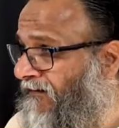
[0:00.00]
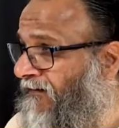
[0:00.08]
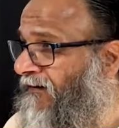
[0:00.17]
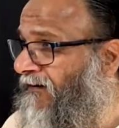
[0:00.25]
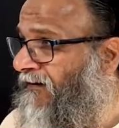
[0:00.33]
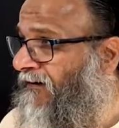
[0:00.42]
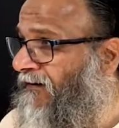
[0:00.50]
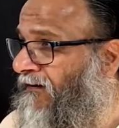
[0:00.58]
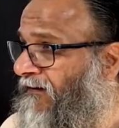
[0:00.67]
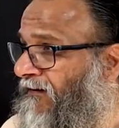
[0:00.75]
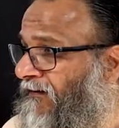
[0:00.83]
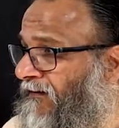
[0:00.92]
isn't it?
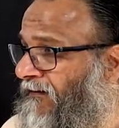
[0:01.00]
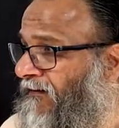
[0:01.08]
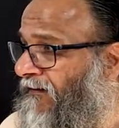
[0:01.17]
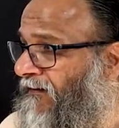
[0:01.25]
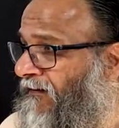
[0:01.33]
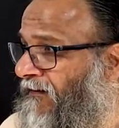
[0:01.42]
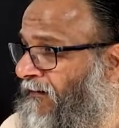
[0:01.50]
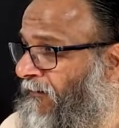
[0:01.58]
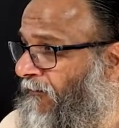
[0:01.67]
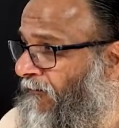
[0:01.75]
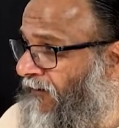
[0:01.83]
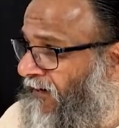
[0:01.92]

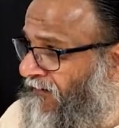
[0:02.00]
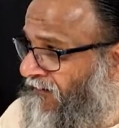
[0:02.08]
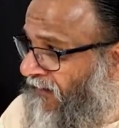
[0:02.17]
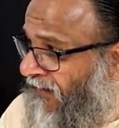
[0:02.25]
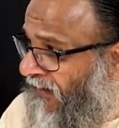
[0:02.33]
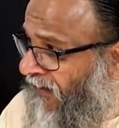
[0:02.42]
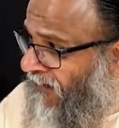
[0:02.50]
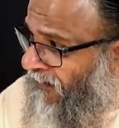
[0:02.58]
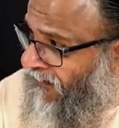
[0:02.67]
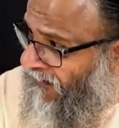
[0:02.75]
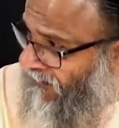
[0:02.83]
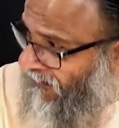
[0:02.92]
Whereas they are